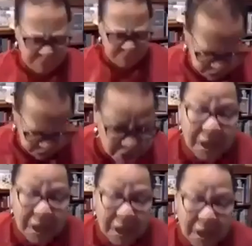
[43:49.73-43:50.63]
deaths
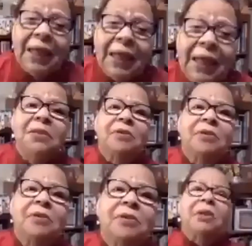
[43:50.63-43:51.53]
at the hands
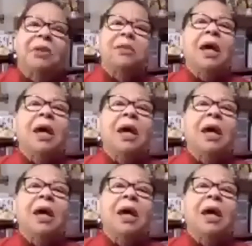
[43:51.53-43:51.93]
of police,